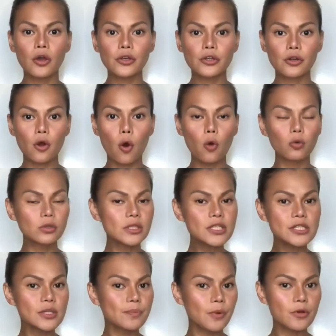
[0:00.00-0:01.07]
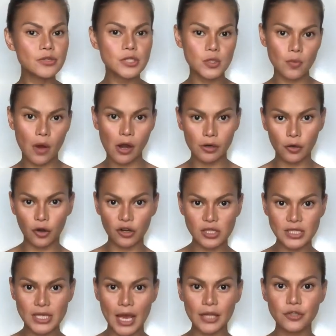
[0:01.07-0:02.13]
You're only supposed to wear a
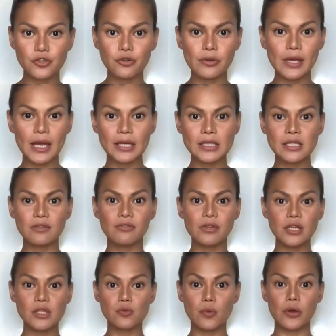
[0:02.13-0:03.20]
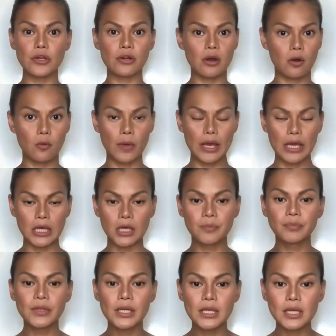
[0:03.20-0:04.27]
corset during activities where you're awake.
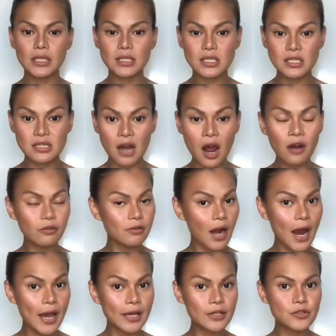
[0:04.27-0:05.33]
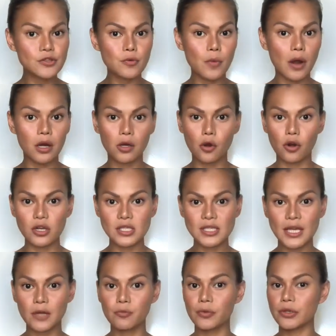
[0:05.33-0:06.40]
It's not right to wear a
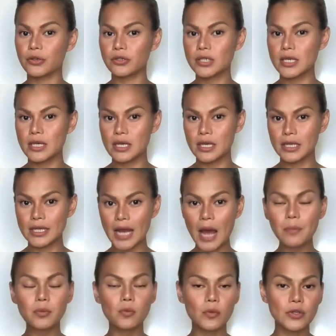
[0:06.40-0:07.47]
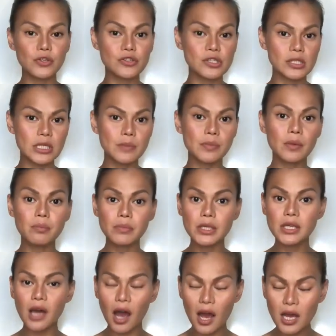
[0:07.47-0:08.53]
corset when you're taking a nap or when you're sleeping,
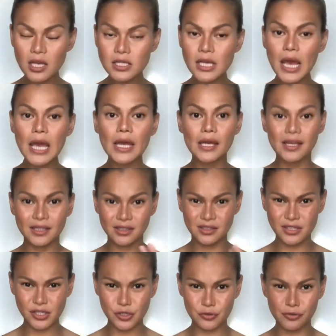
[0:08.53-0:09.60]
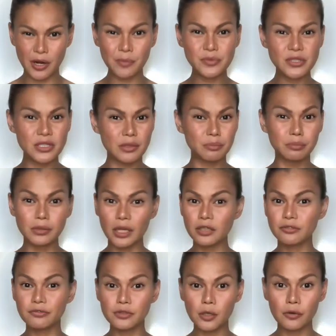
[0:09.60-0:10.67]
because it disrupts the
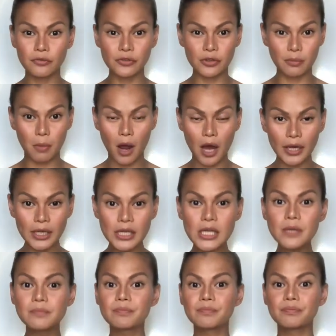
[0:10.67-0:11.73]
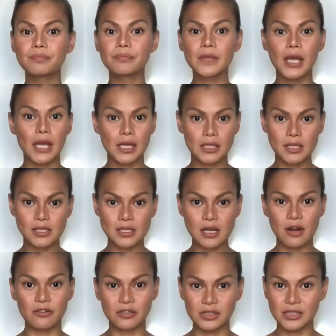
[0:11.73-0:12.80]
blood flow of your body, and it's
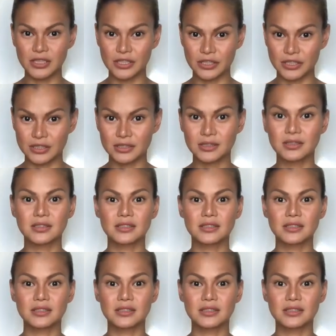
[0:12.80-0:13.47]
not really good.